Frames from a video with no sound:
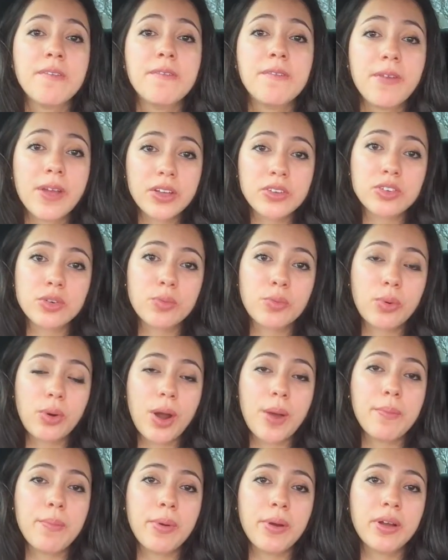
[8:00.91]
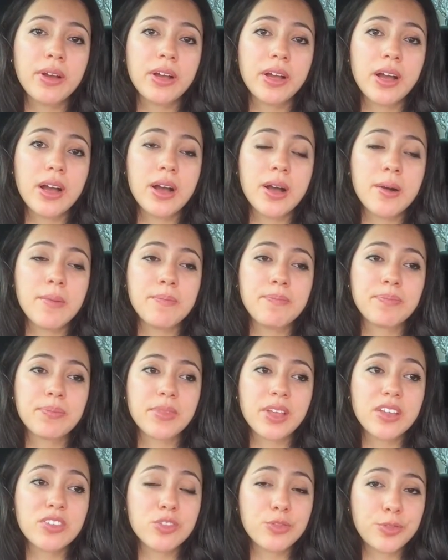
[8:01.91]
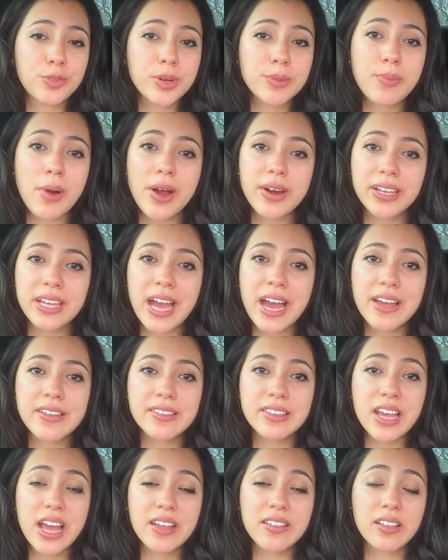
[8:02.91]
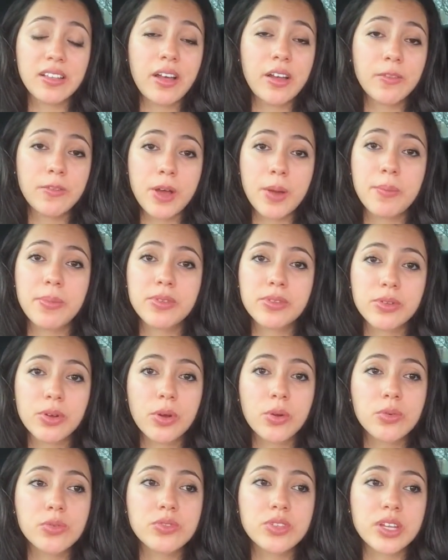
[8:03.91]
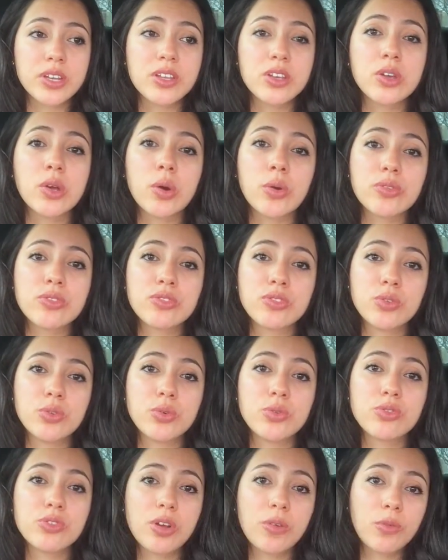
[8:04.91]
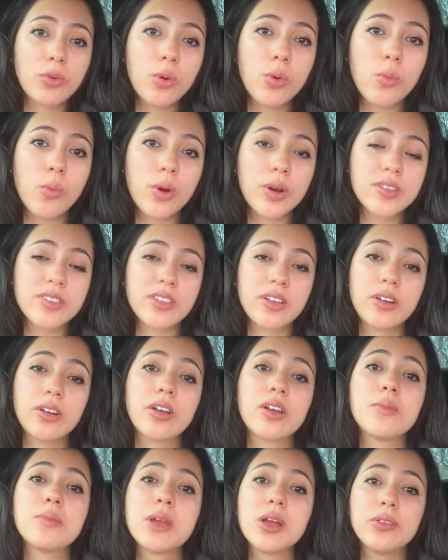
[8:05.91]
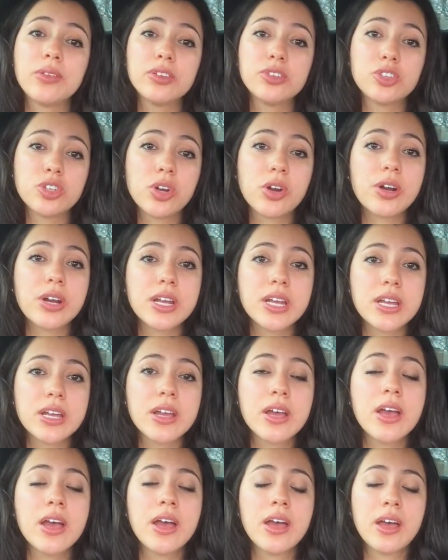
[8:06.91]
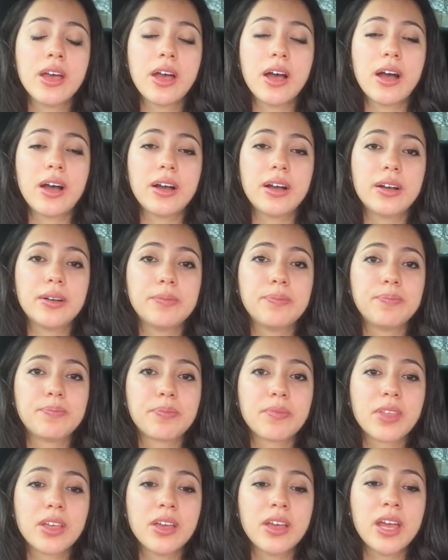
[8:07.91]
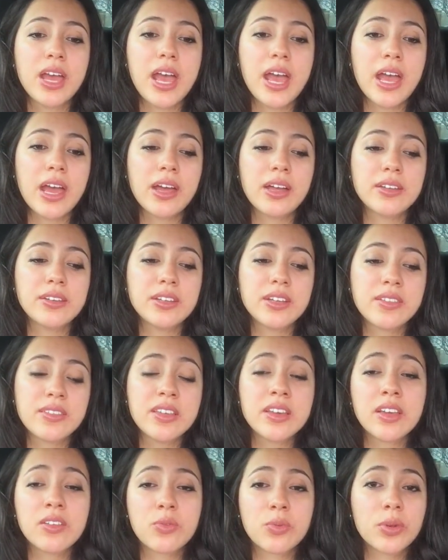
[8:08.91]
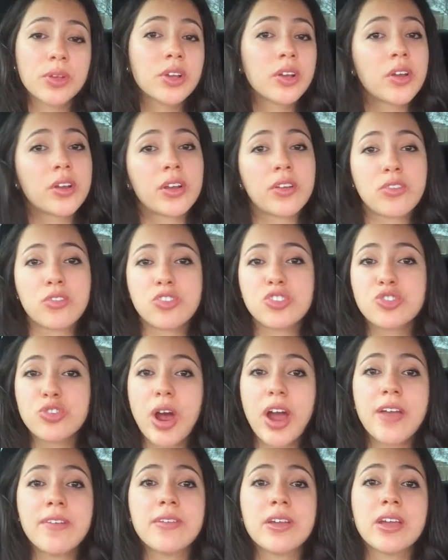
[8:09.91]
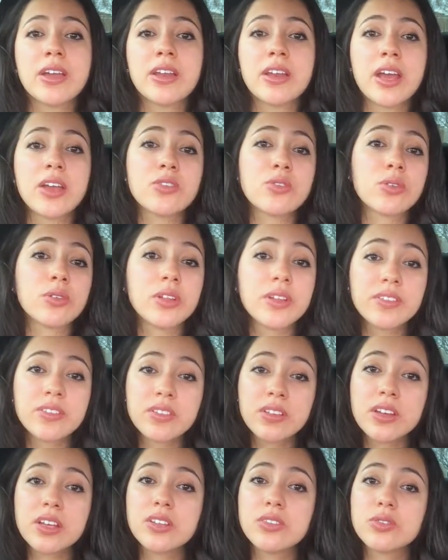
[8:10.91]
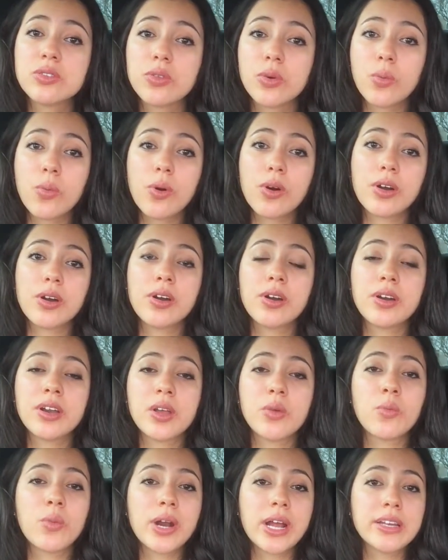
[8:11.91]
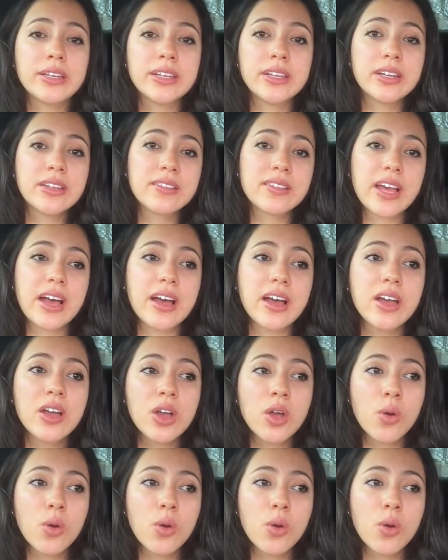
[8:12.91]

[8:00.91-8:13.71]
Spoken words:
Victor Prep. It's a free podcast. He has a lot of episodes, and he goes through several words that are going to be on the GRE. And I think it's really good because you're driving and you're listening to the word. And what I did is that